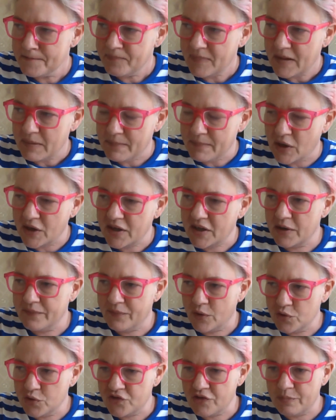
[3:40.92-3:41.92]
My kind of
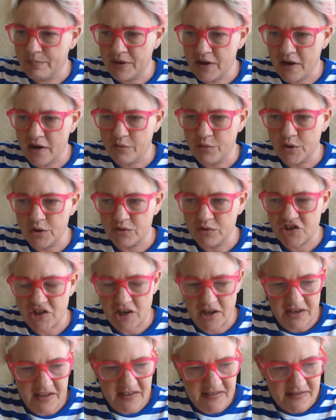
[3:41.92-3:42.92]
entrepreneurial
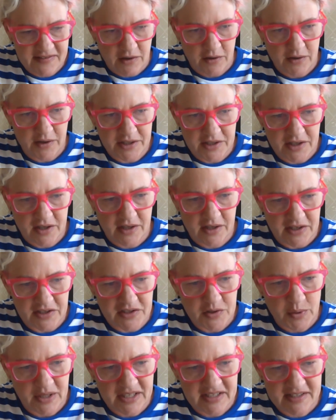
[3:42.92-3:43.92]
journey started early
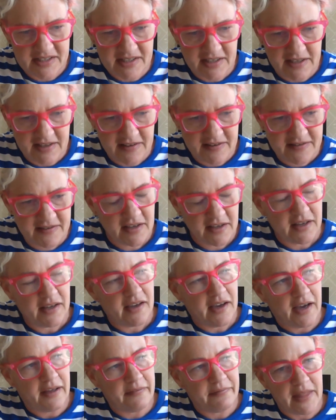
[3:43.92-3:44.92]
20s,
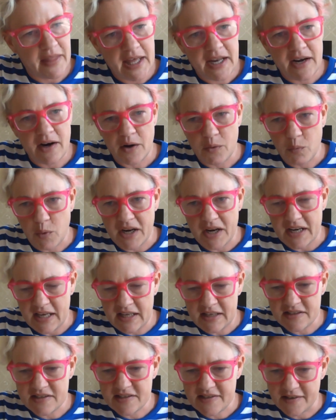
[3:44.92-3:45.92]
and then I went
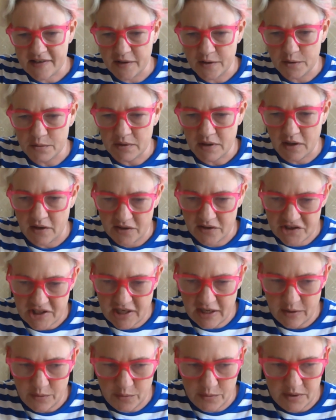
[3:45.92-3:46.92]
into large
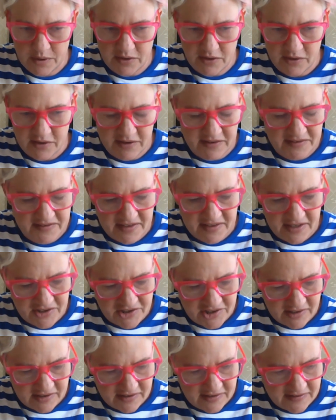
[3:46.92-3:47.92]
scale
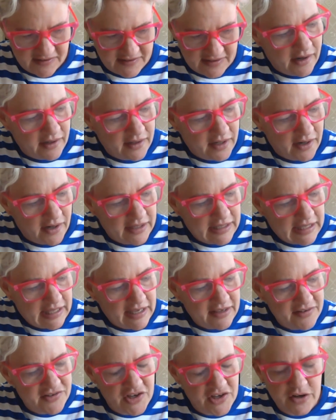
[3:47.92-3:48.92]
organizations. I
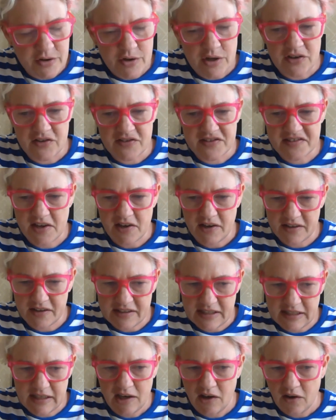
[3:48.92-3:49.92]
guess you could say I did
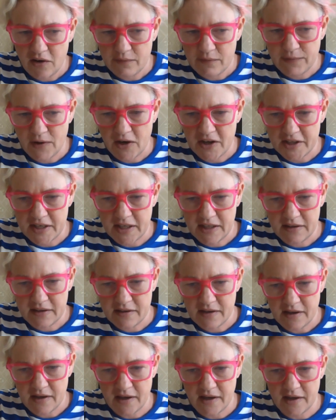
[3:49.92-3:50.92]
a lot of learning
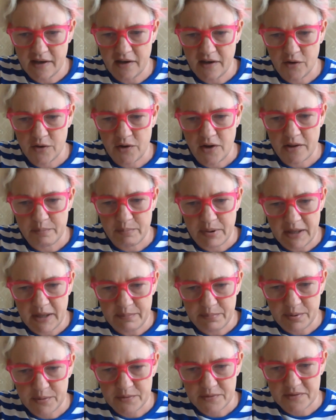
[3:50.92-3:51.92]
uh, on other
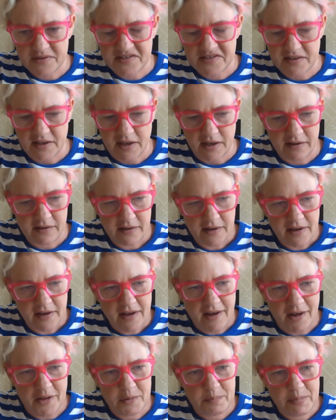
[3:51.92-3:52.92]
people's. Uh,
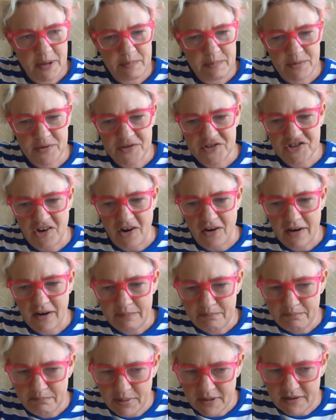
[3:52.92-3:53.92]
other people's
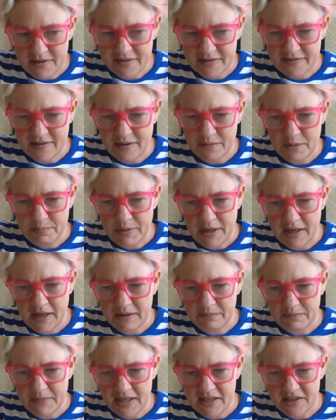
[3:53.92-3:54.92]
dime because they were paying
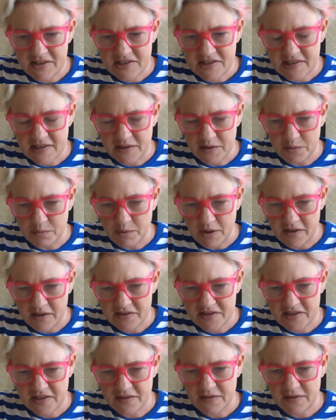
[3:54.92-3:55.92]
me to uh,
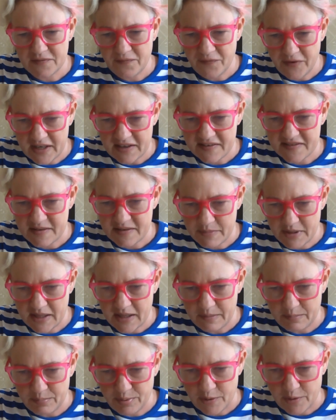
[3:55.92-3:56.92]
to fix some of their
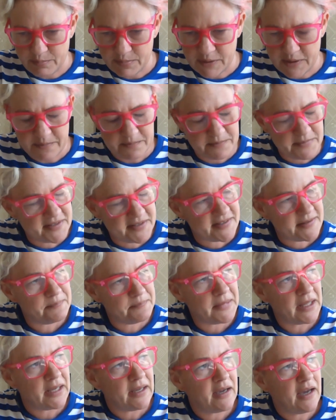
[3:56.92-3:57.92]
problems
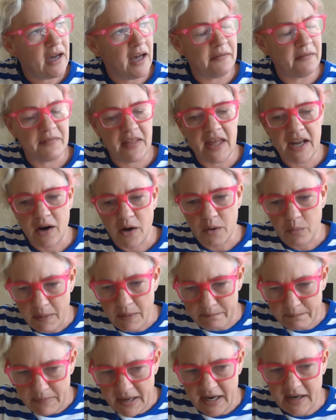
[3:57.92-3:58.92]
and then I went
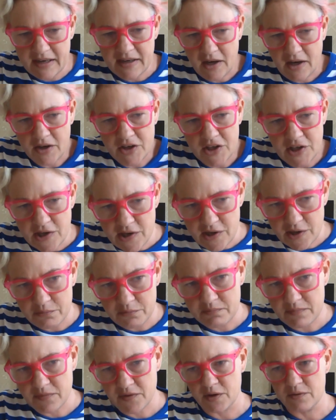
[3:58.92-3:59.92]
back. I knew
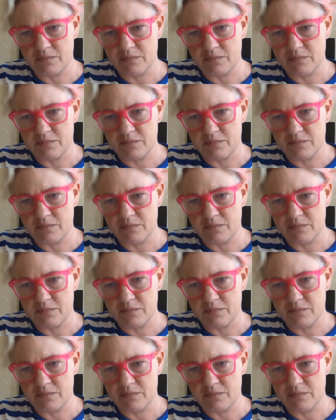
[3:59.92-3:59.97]
that